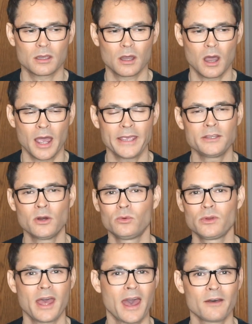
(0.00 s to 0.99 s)
I
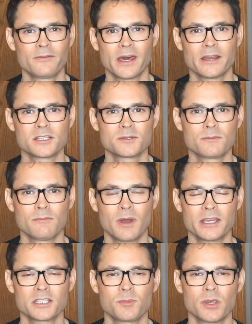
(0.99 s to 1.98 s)
don't have that as
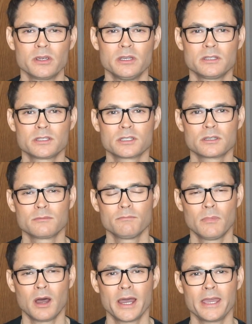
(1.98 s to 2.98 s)
my experience.
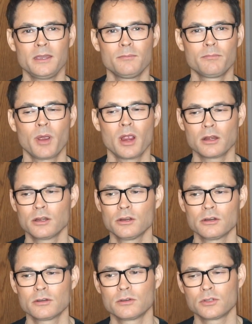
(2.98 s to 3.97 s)
My
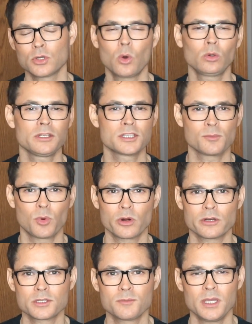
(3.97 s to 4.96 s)
partner totally
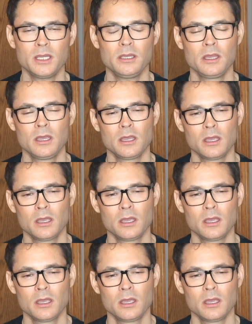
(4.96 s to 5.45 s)
supports me.